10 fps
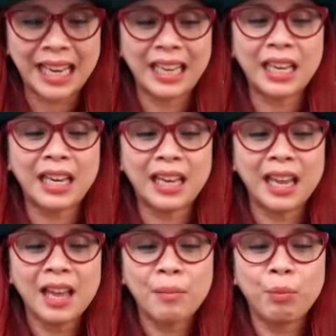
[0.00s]
and he
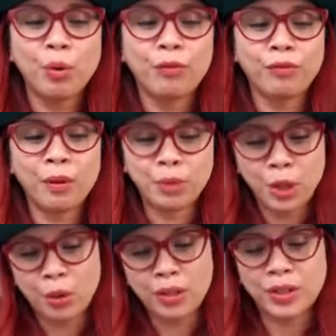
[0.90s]
moved from New
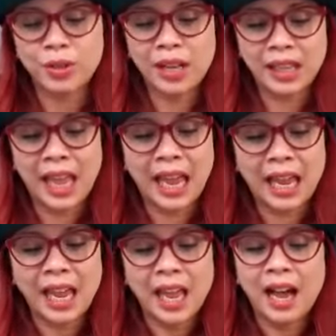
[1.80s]
York to
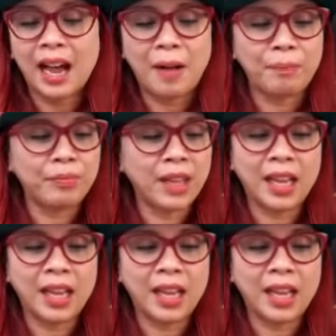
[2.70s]
LA um,